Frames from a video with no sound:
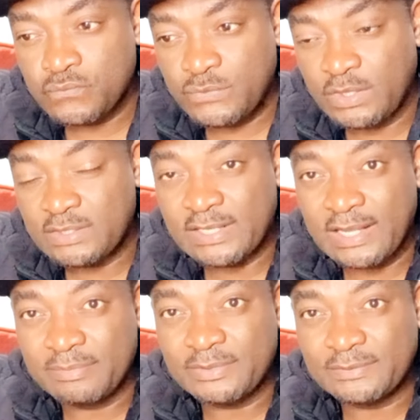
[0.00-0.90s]
Things are
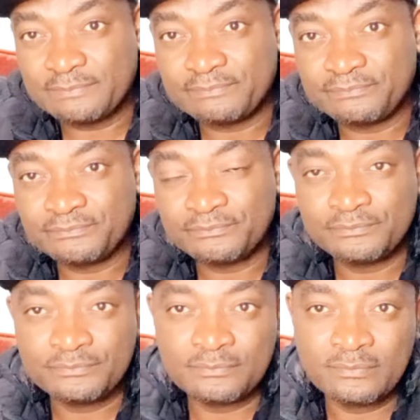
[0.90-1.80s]
happening.
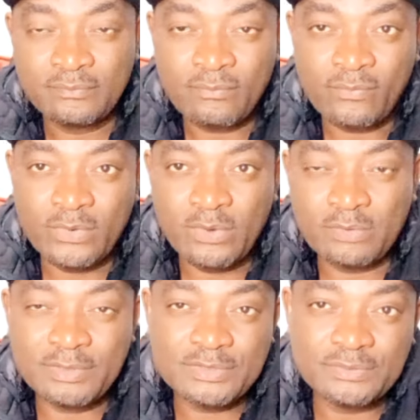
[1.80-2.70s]

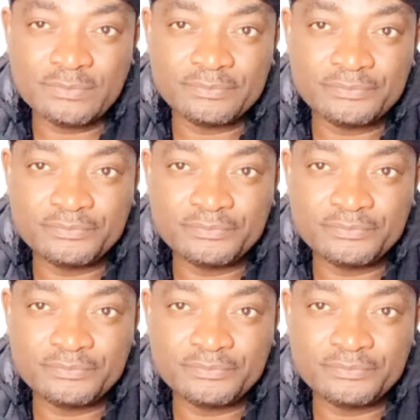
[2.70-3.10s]
God bless you.